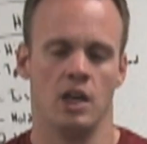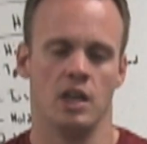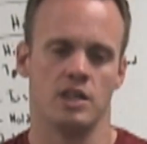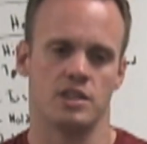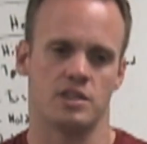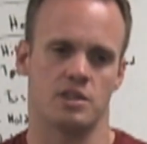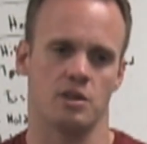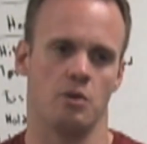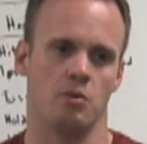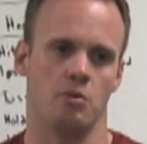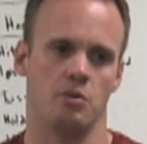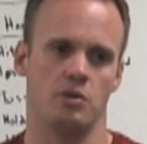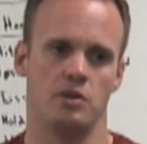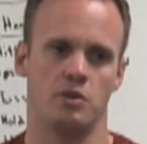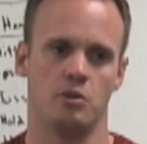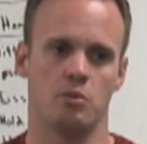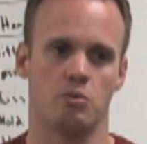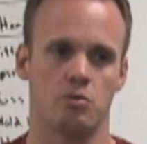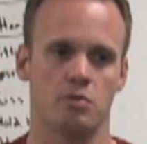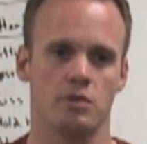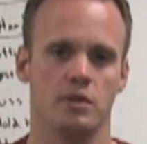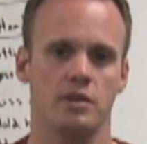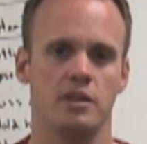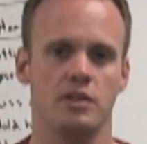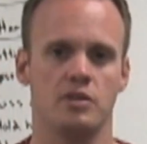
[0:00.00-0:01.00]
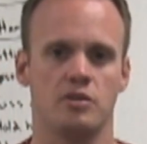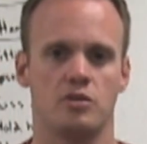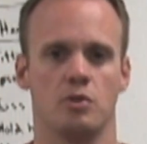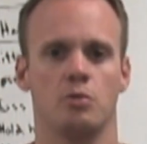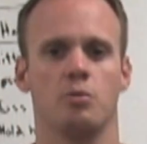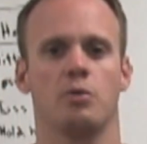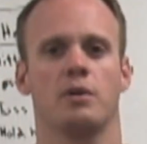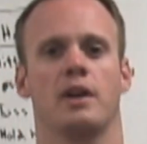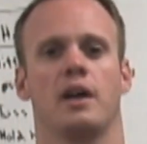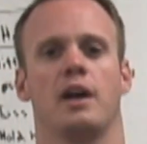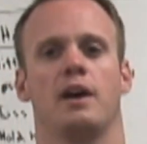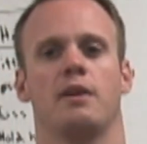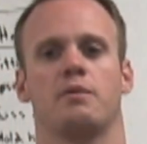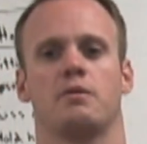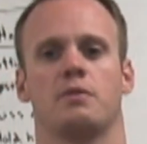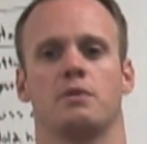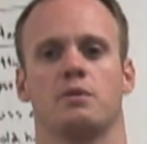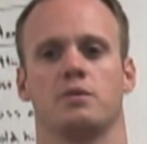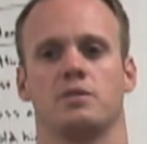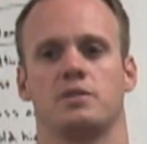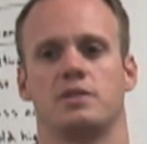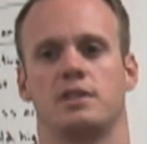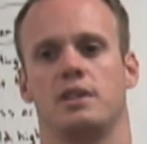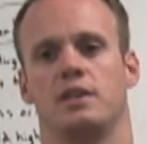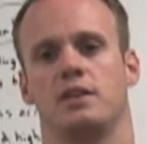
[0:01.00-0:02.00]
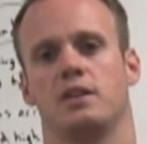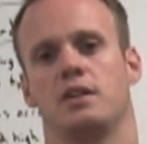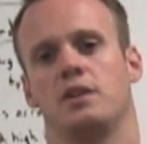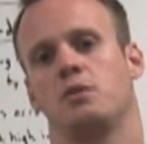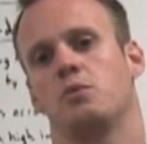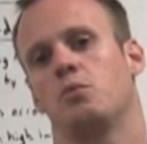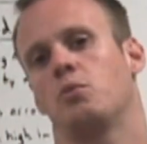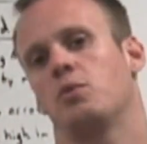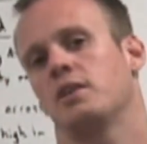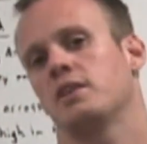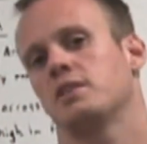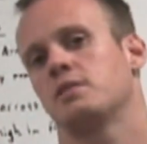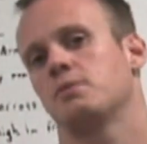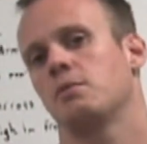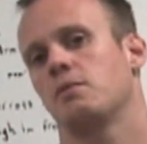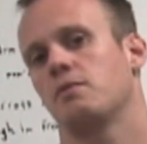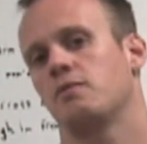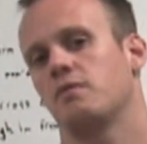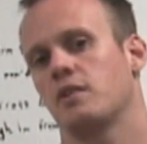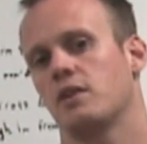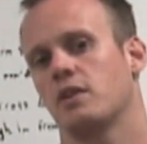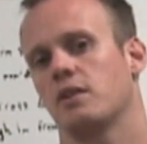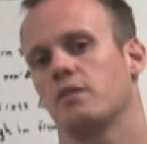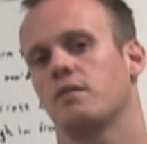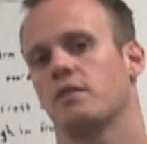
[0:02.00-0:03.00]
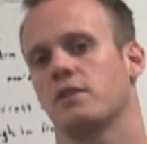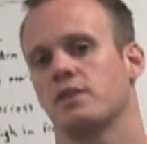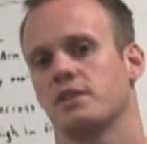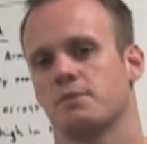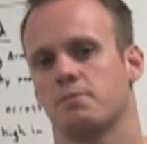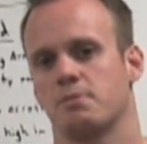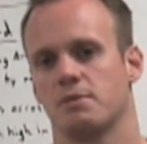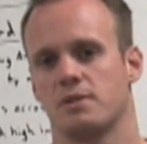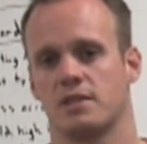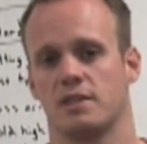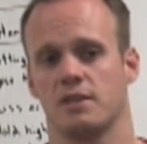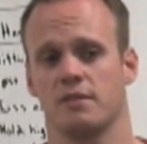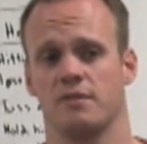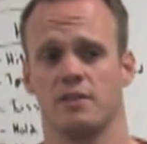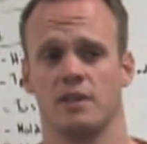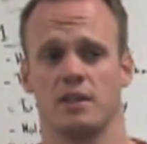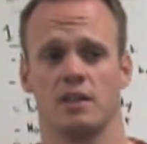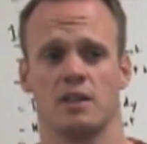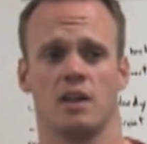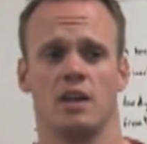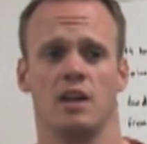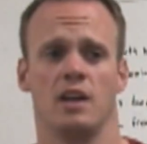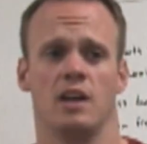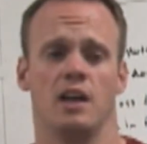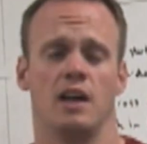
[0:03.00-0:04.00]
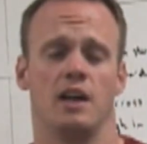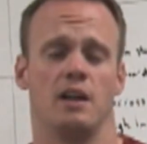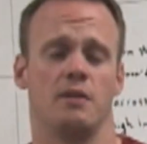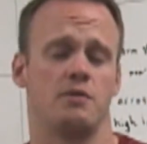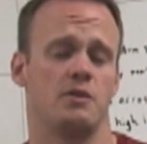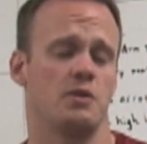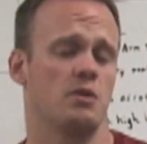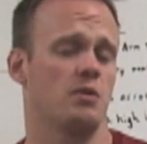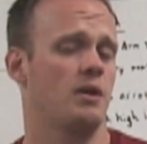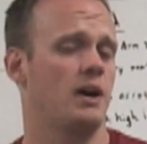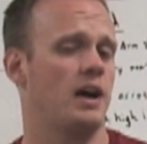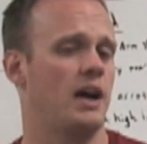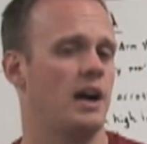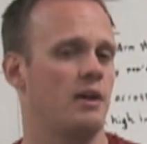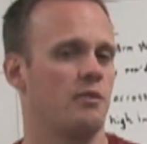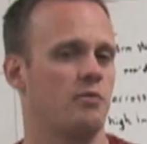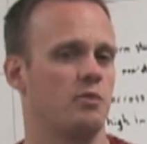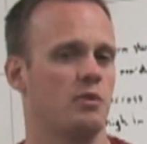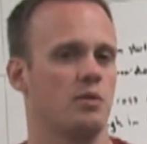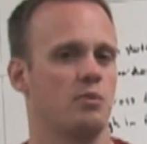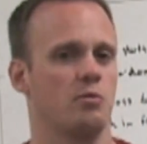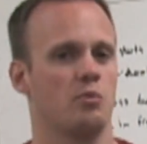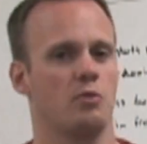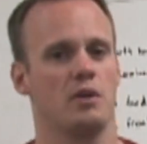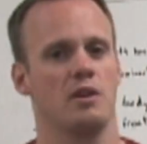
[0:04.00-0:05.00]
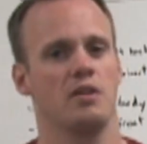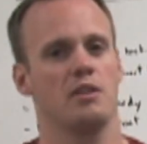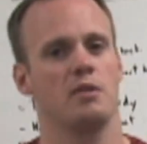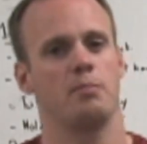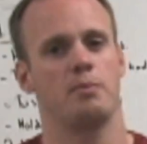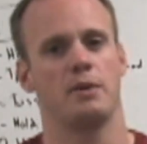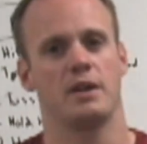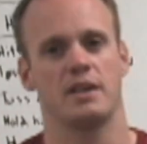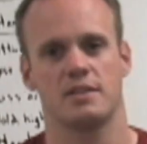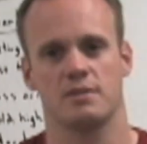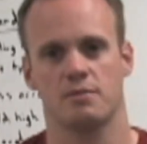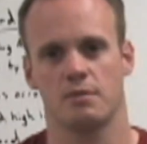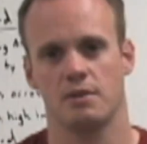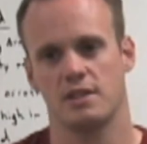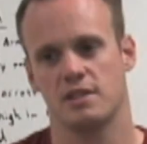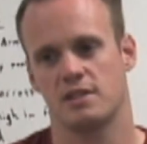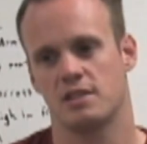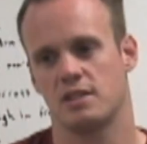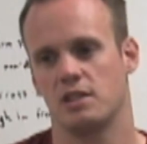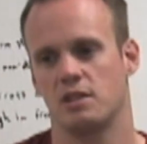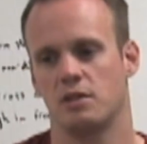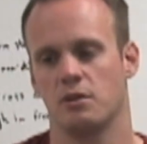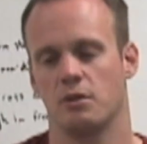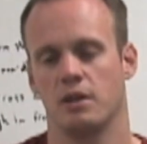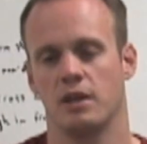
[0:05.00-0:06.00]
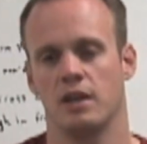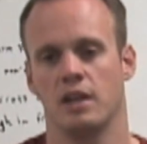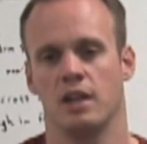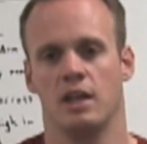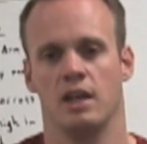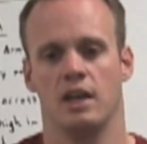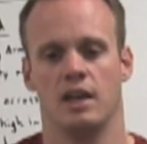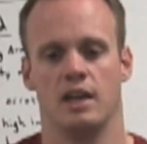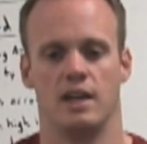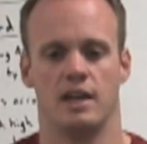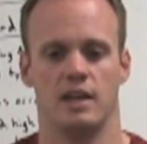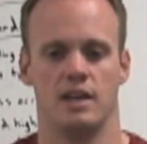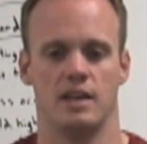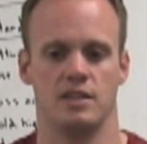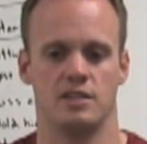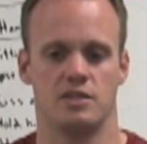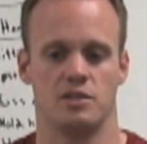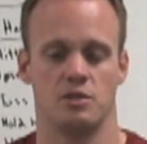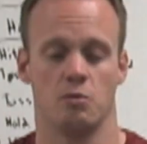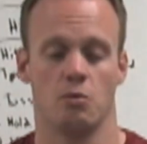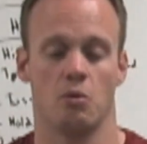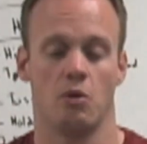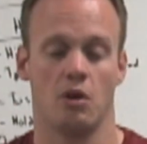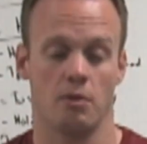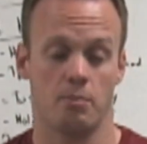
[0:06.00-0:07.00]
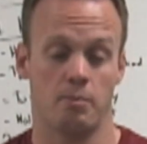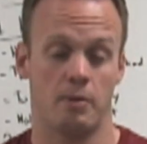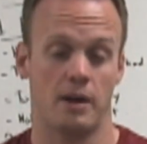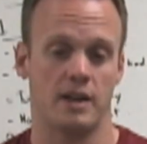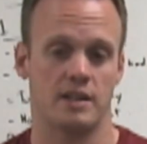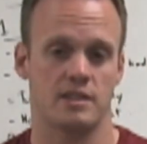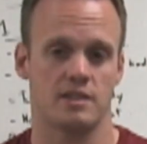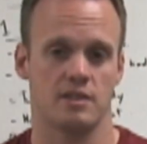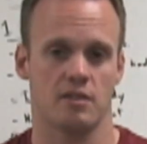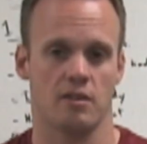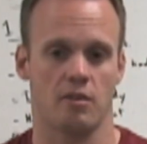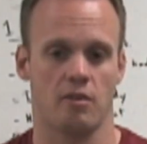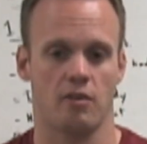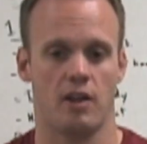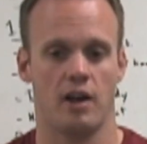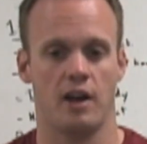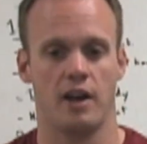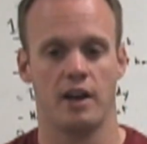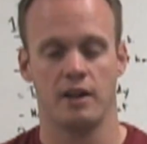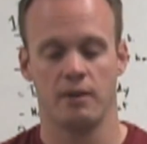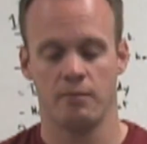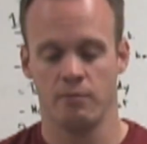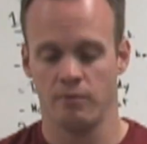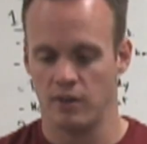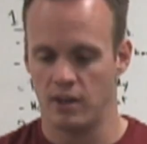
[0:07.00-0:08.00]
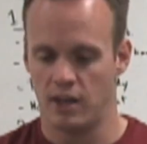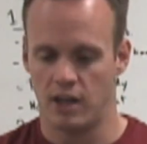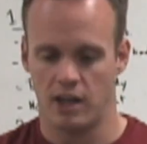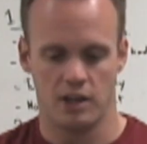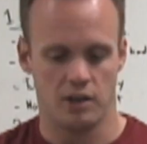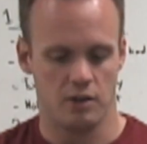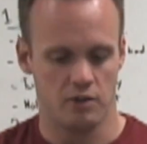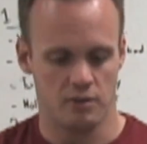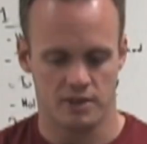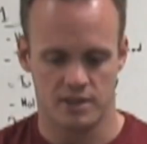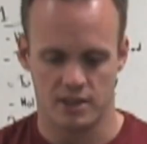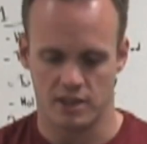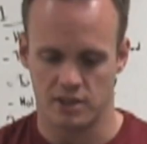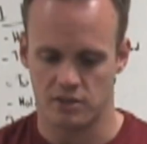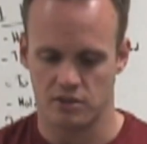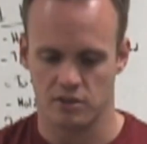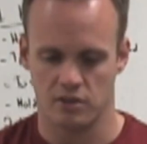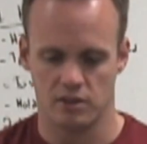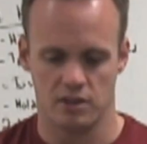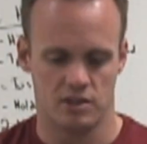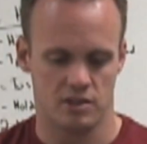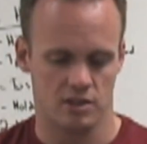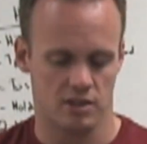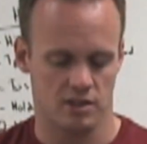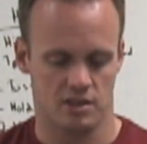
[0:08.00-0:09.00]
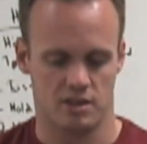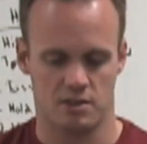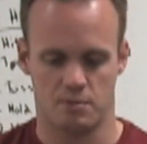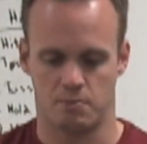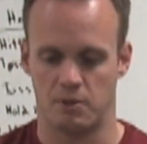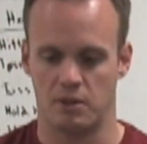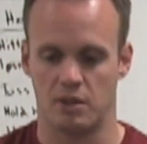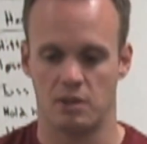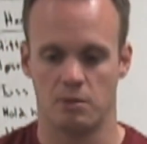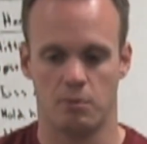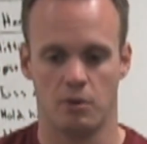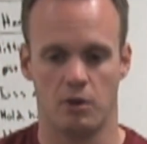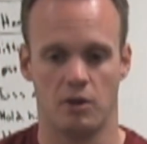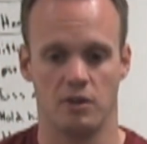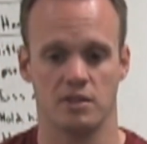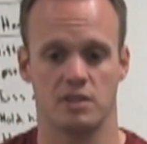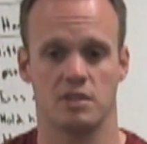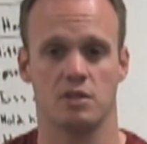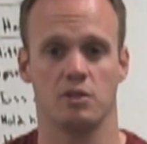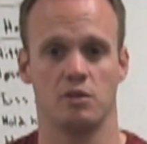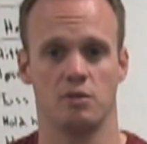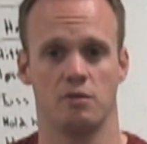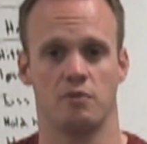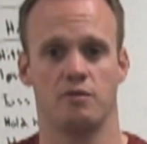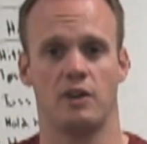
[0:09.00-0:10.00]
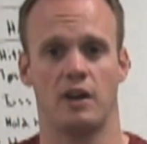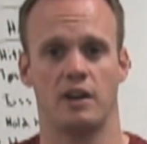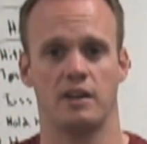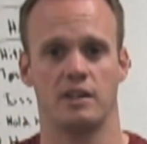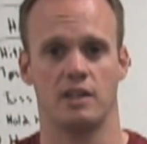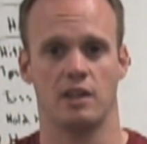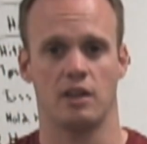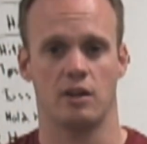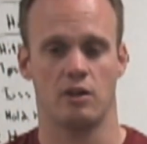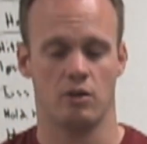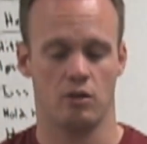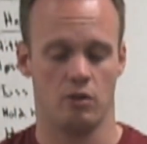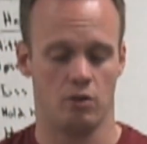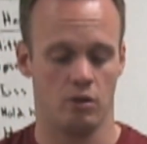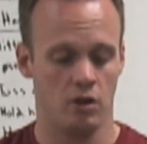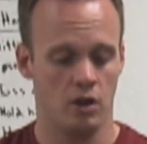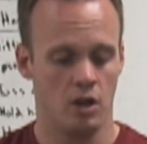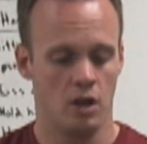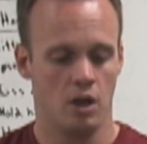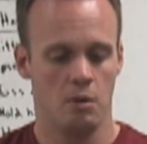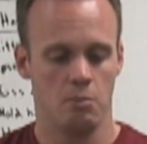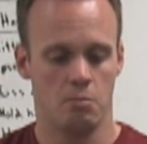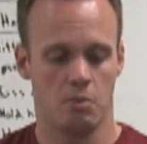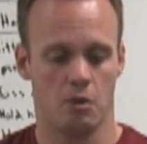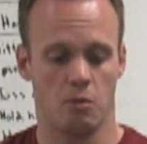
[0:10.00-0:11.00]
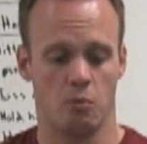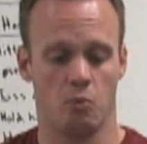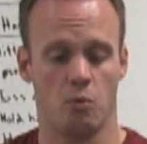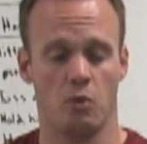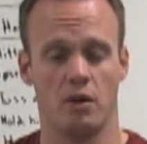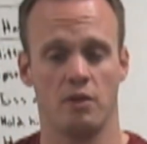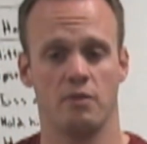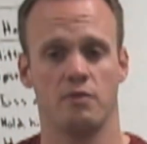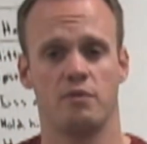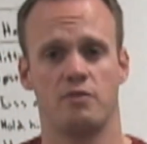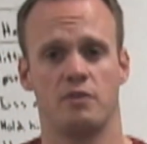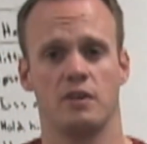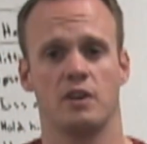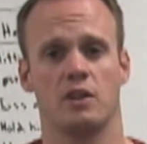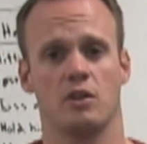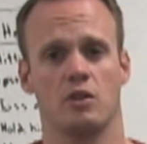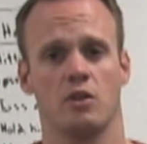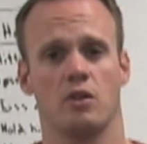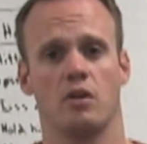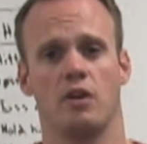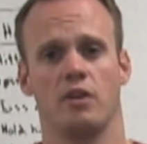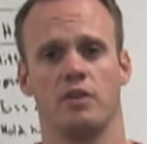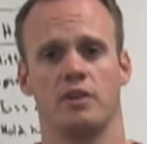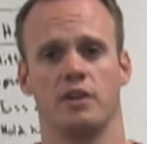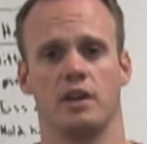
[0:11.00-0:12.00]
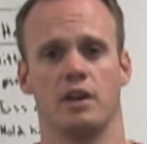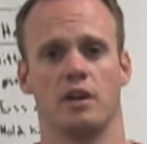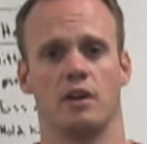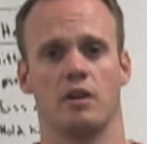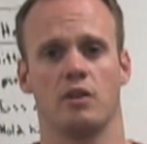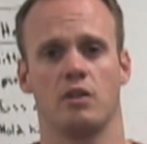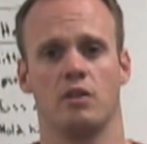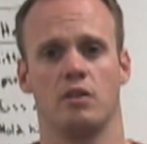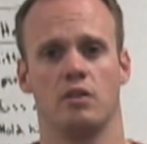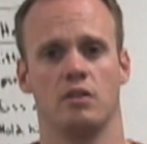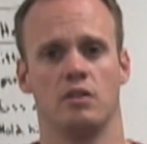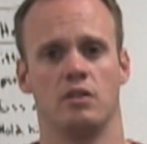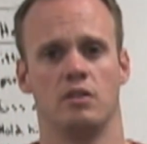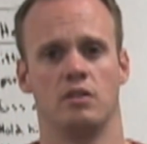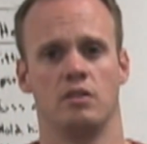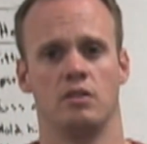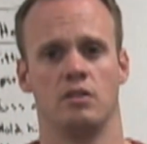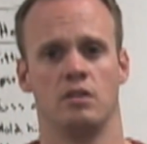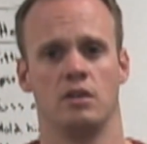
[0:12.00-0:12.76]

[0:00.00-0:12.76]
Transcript: So you really do want to have a routine, and you want it to be very, very specific. And if you don't have one of the best ways to do it is you walk back to the line and you essentially just spin the ball until you find the air hole, put one finger on the air hole,